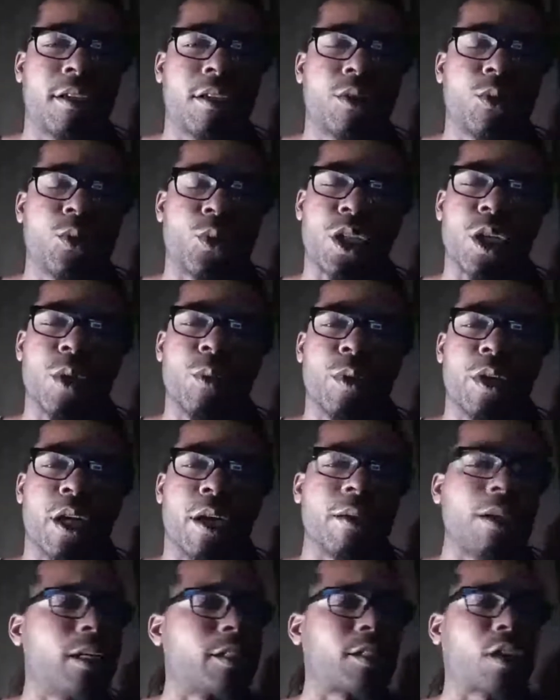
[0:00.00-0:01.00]
You see,
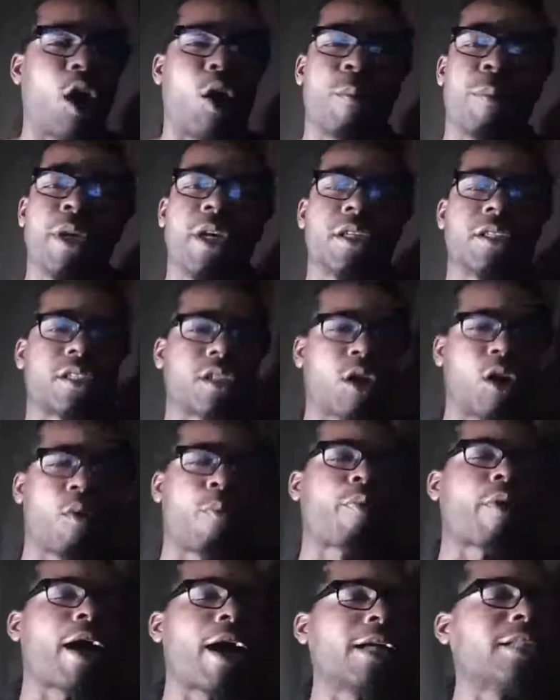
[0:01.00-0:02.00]
it's gonna be a slow
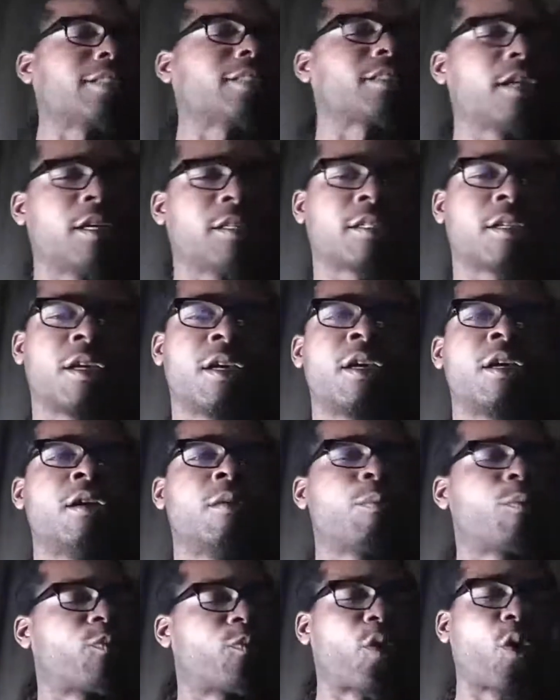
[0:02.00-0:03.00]
process
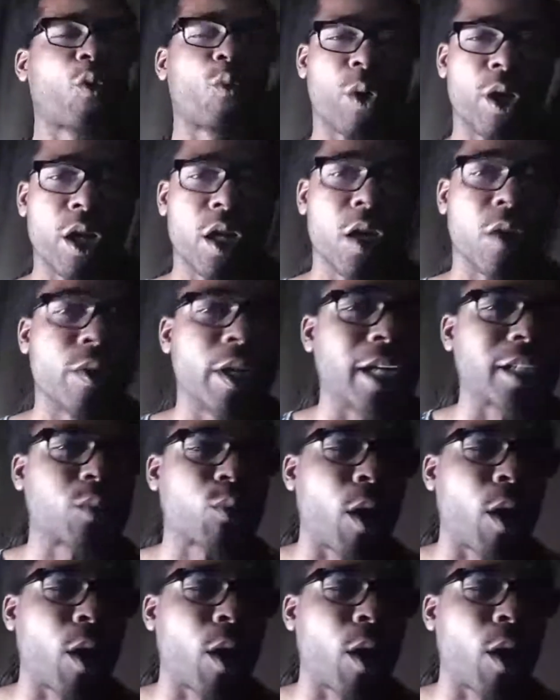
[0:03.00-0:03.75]
for real. That's